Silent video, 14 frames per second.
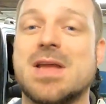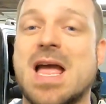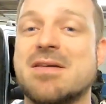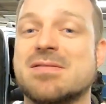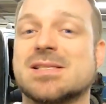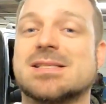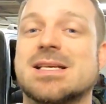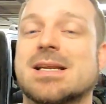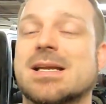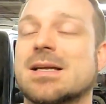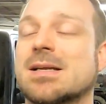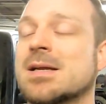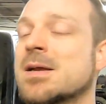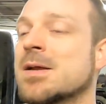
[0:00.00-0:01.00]
If you haven't seen
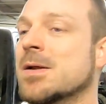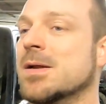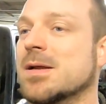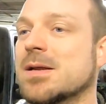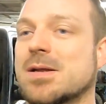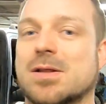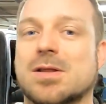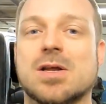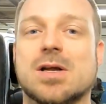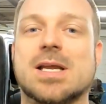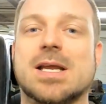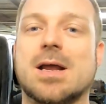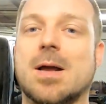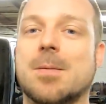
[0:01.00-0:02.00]
it,
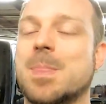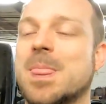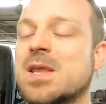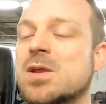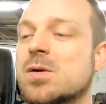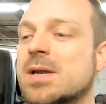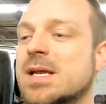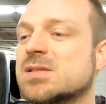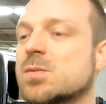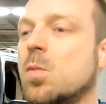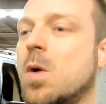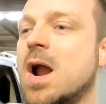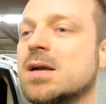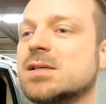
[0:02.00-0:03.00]
look it up. You can get
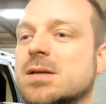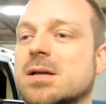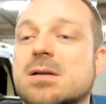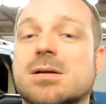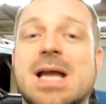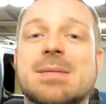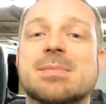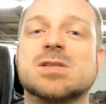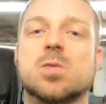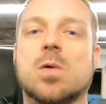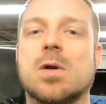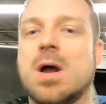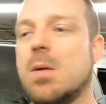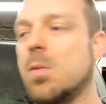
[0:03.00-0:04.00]
some wire that's going to claim it's
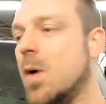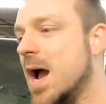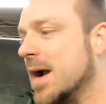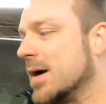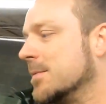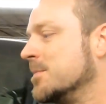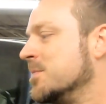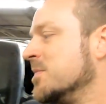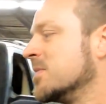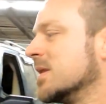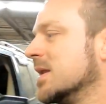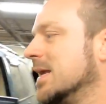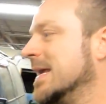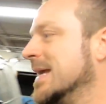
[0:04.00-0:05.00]
1/0 wire.
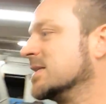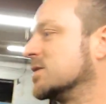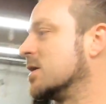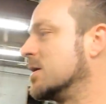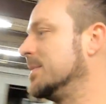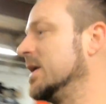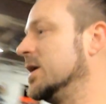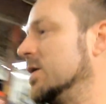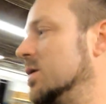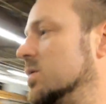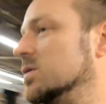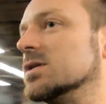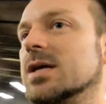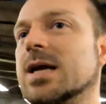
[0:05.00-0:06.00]
It's going to be
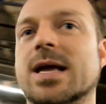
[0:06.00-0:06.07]
huge.